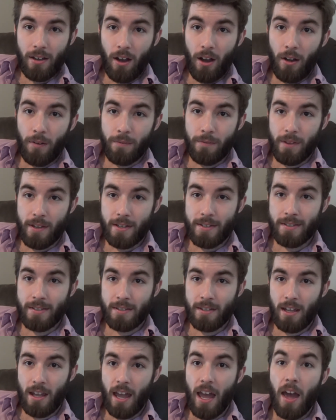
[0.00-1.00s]
of
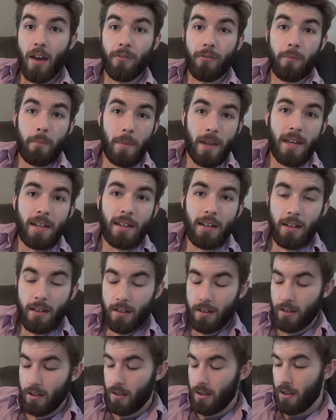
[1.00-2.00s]
this f min.
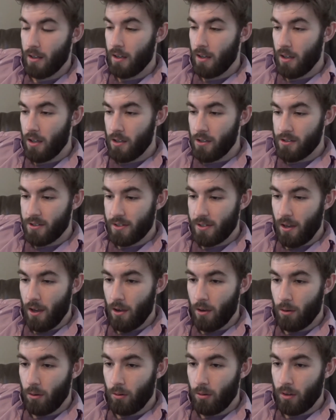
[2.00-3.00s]

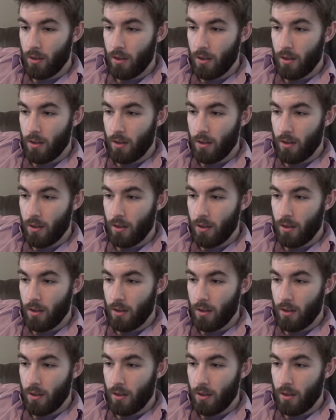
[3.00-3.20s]
So,